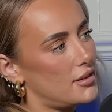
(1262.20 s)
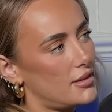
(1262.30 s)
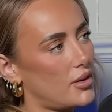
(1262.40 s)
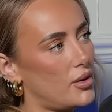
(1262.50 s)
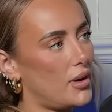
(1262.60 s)
is
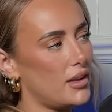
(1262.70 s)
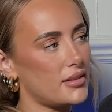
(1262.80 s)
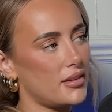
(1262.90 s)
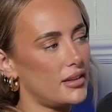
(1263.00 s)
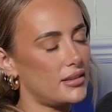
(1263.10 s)
a cool
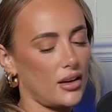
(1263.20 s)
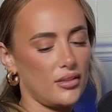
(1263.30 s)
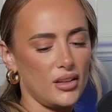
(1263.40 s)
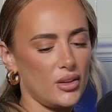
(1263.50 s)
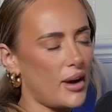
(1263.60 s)
answer. I don't
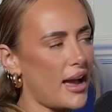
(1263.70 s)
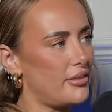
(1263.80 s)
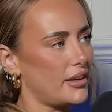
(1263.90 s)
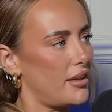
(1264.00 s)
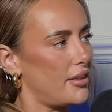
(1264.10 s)
think you'll
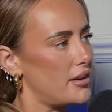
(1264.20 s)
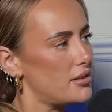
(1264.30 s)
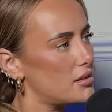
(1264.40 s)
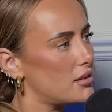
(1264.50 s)
ever get this.